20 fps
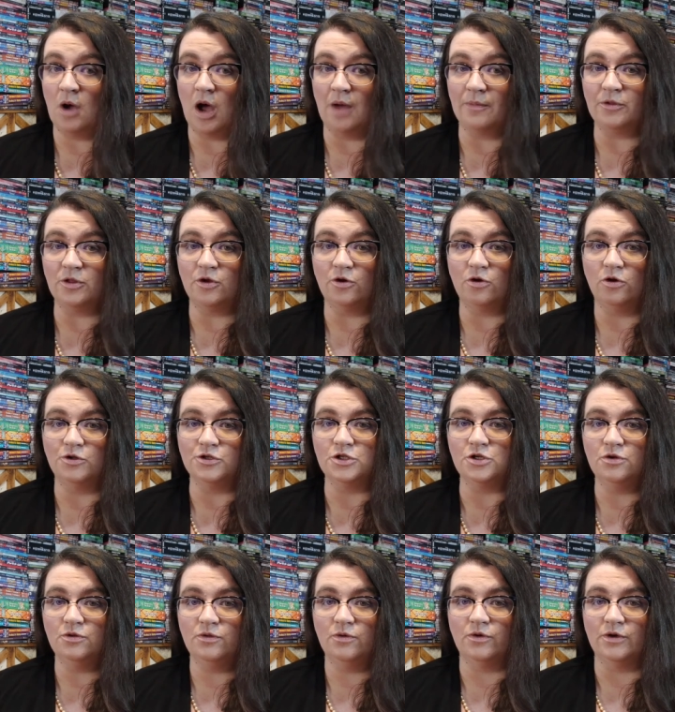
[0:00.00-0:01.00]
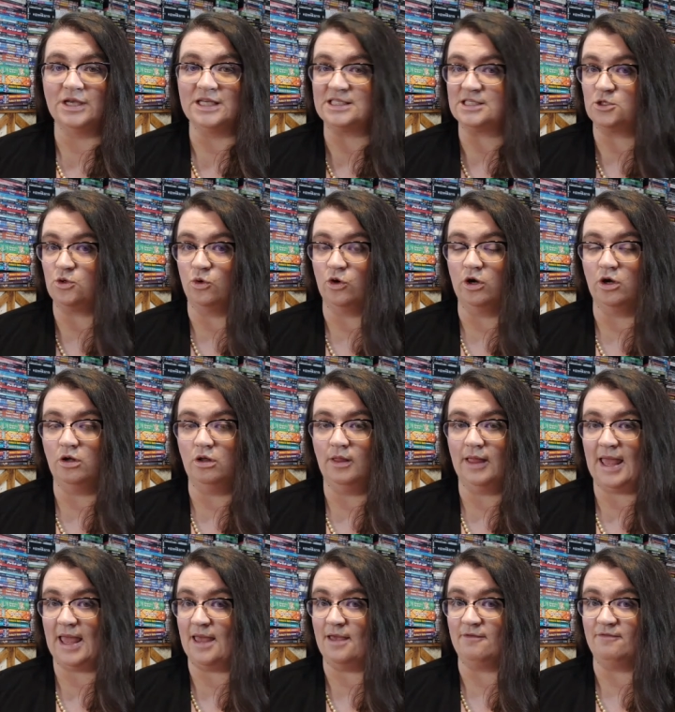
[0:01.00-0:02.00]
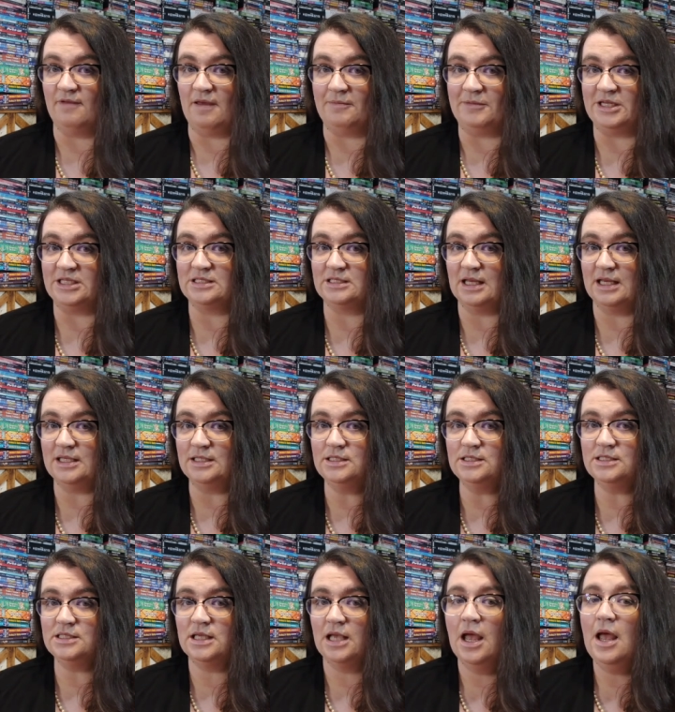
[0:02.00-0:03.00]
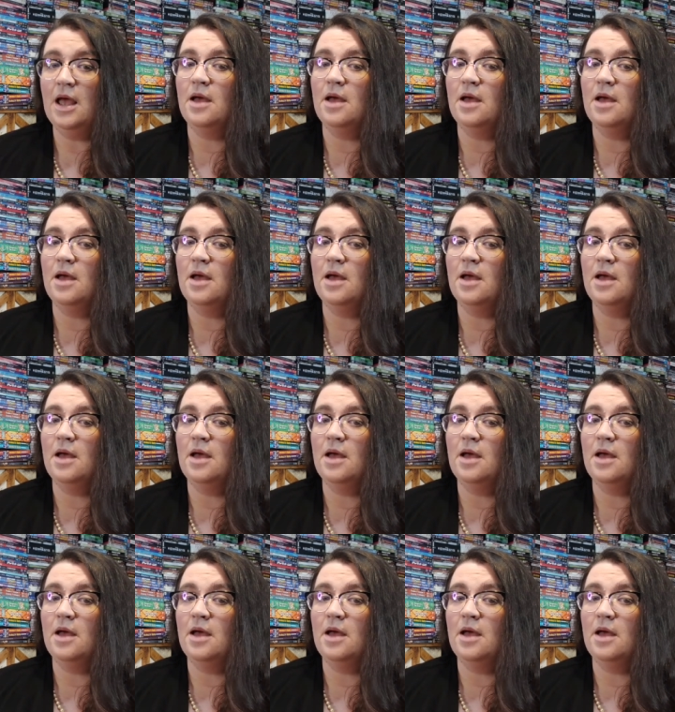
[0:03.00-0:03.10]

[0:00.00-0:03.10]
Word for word: popular culture through a historical and feminist lens.